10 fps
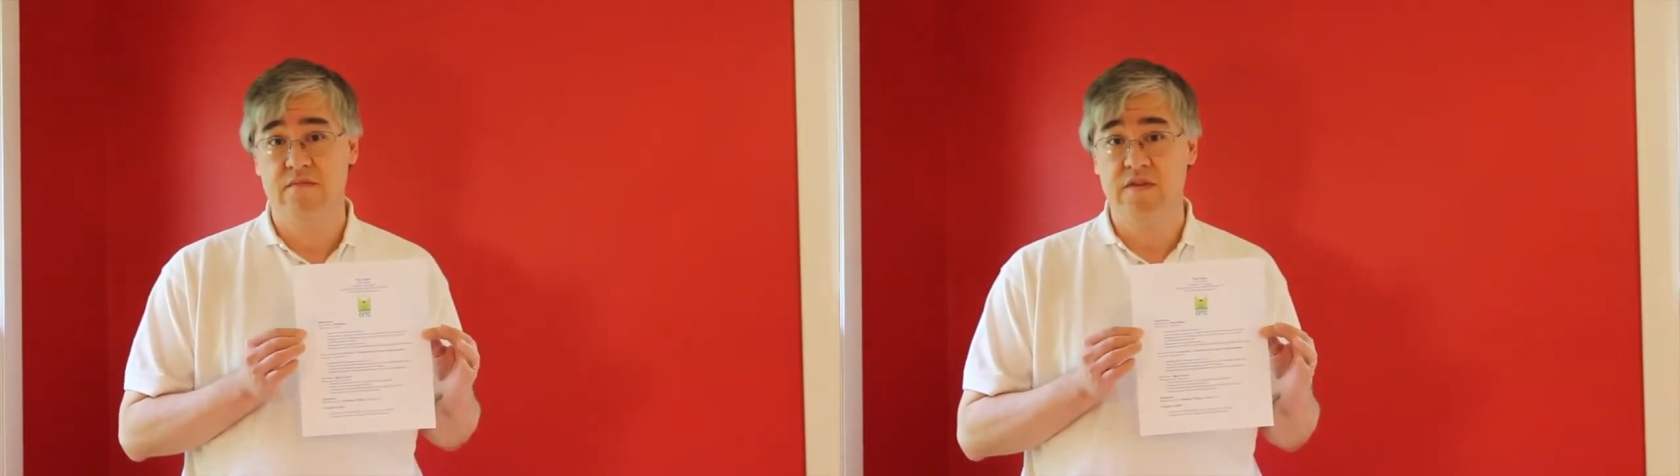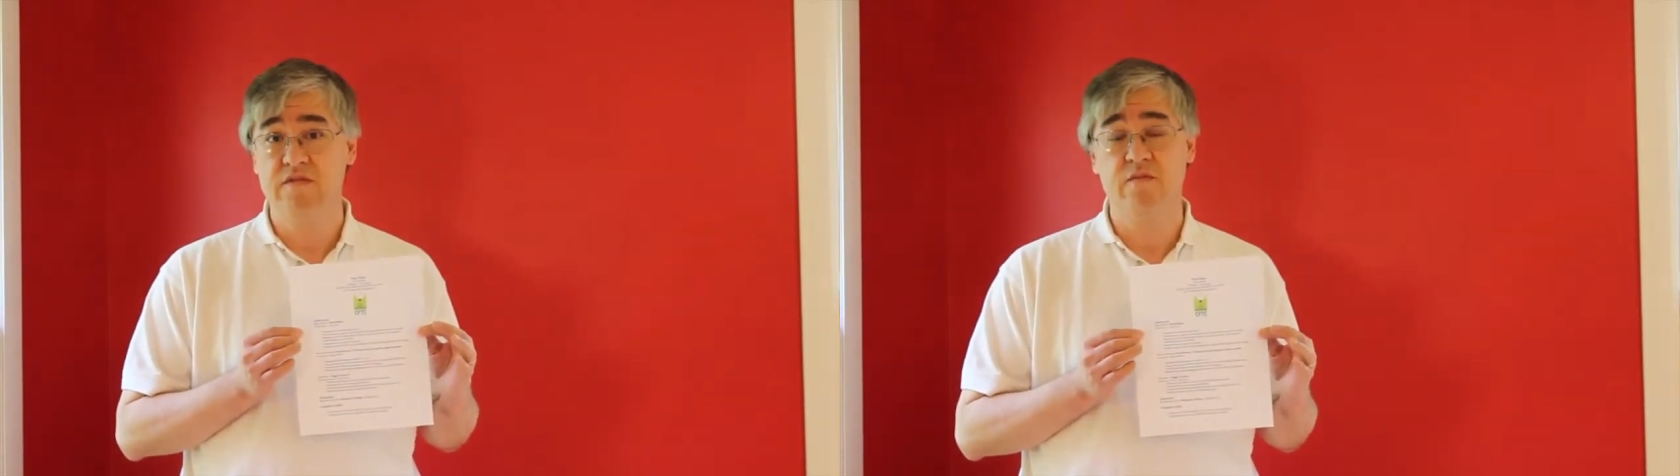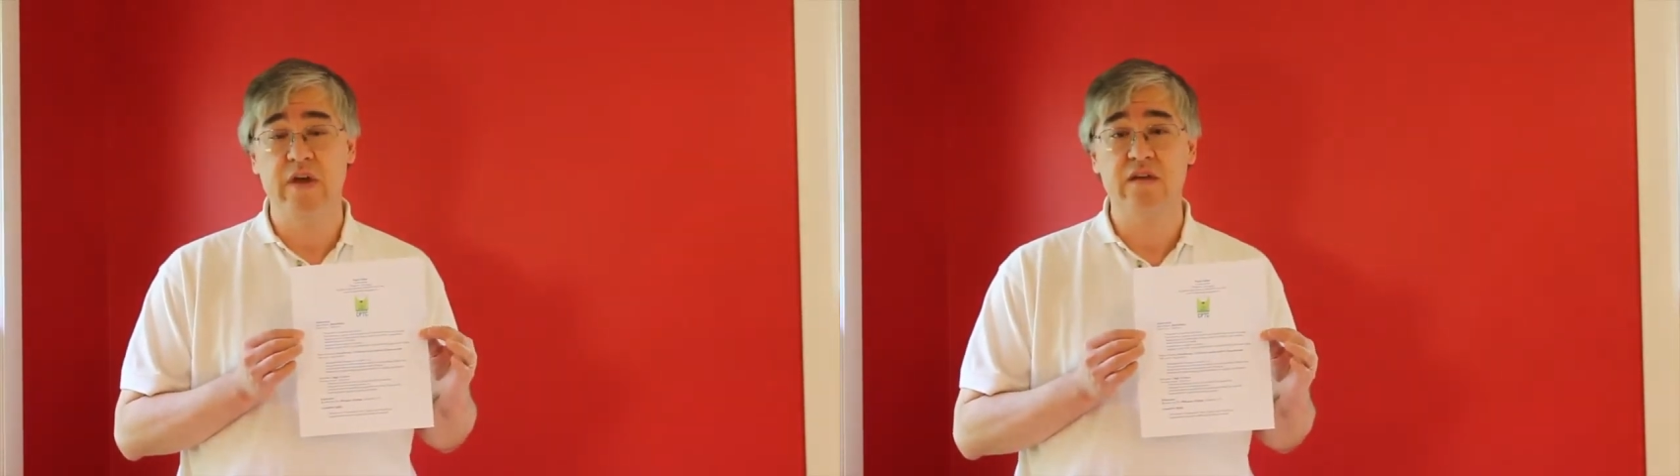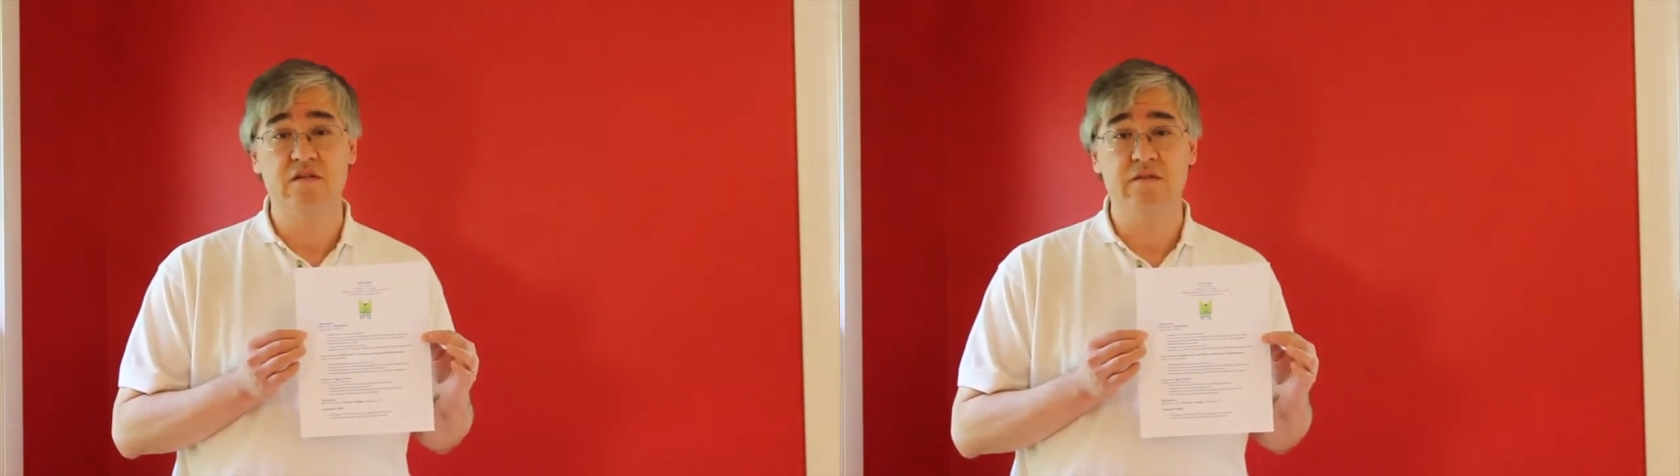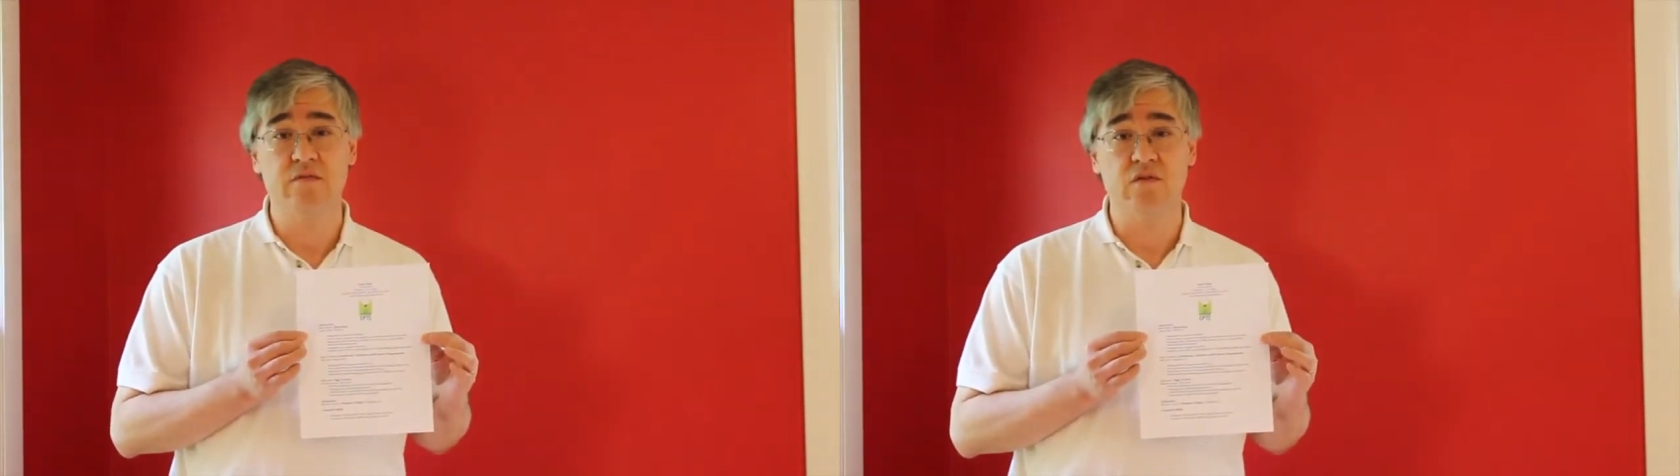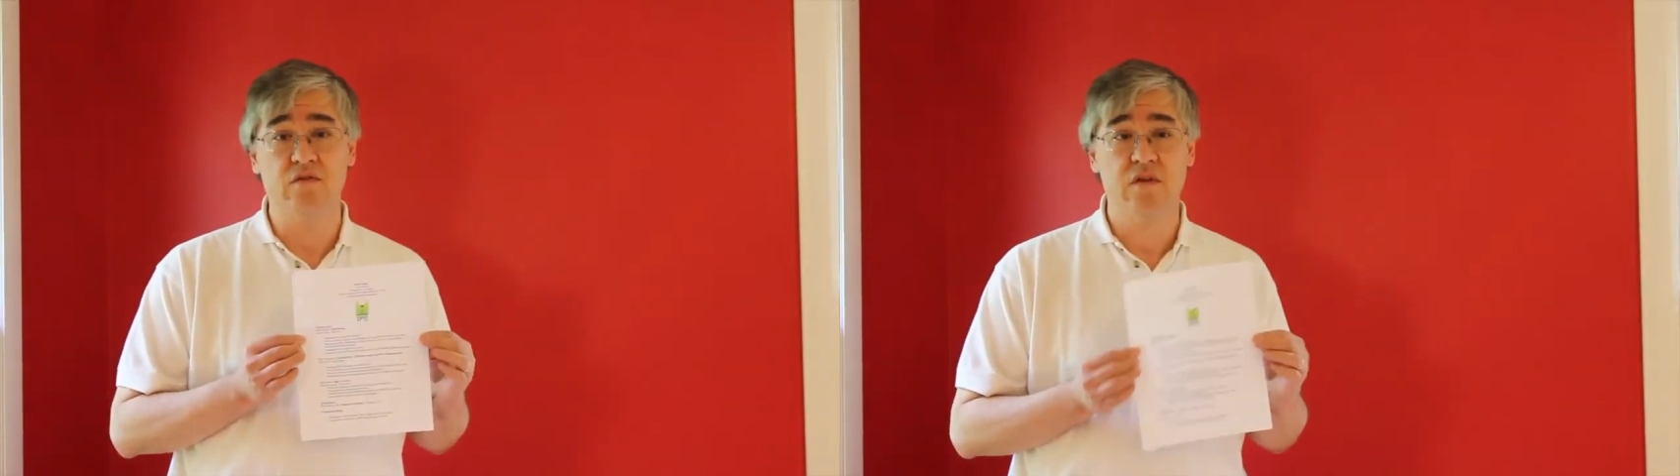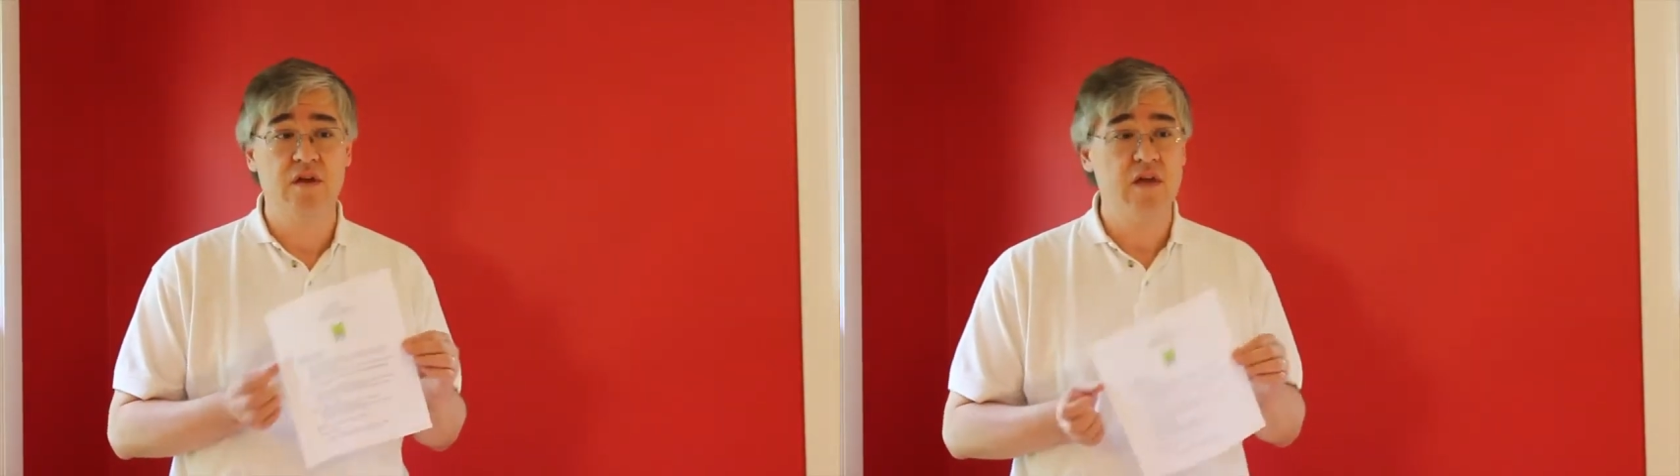This can make a difference.